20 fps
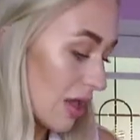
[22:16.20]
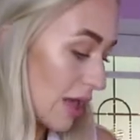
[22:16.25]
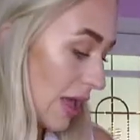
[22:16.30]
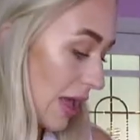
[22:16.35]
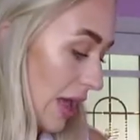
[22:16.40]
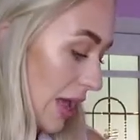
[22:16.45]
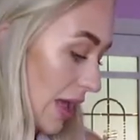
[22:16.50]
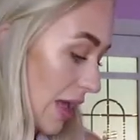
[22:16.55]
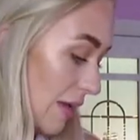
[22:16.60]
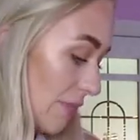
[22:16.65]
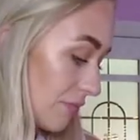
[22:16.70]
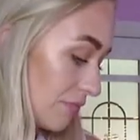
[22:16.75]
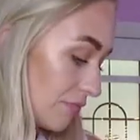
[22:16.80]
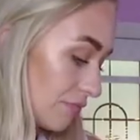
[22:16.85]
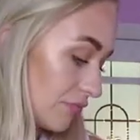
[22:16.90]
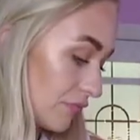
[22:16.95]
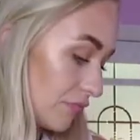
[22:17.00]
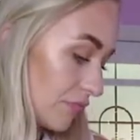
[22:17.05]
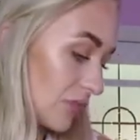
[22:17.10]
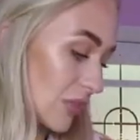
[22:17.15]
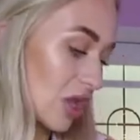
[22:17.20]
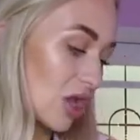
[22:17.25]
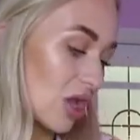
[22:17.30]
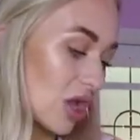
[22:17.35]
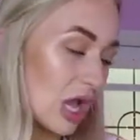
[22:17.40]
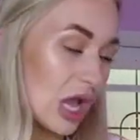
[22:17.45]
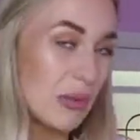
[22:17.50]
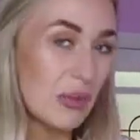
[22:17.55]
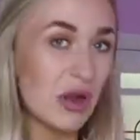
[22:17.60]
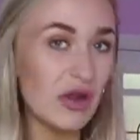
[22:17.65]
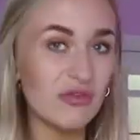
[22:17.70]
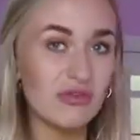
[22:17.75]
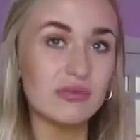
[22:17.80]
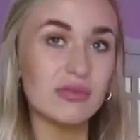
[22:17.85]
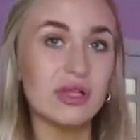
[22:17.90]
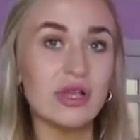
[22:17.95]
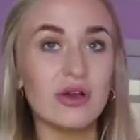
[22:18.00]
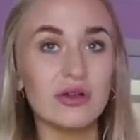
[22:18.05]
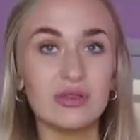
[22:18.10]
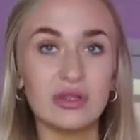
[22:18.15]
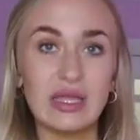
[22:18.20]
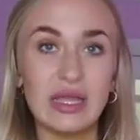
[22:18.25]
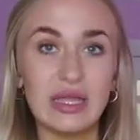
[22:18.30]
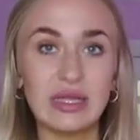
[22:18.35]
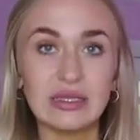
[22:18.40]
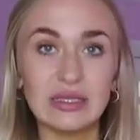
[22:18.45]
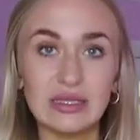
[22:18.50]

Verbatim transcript: Um, apart from the odd thing